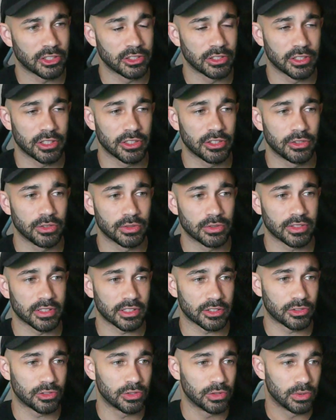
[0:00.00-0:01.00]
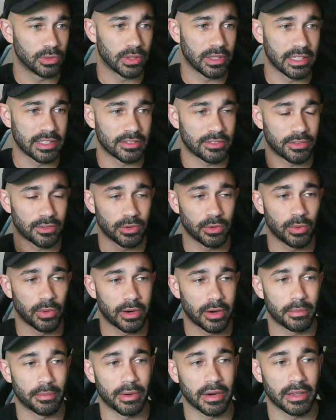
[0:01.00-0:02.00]
you could use like 2 lights through one
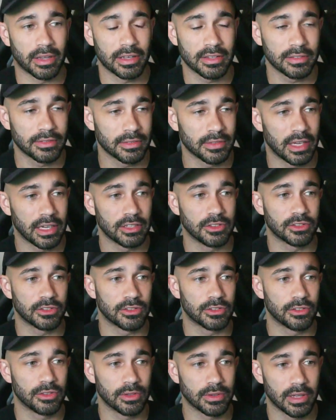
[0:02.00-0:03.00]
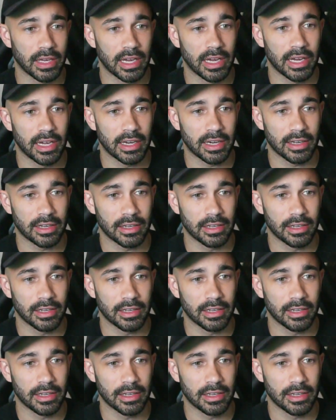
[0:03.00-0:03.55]
umbrella. I used to do that.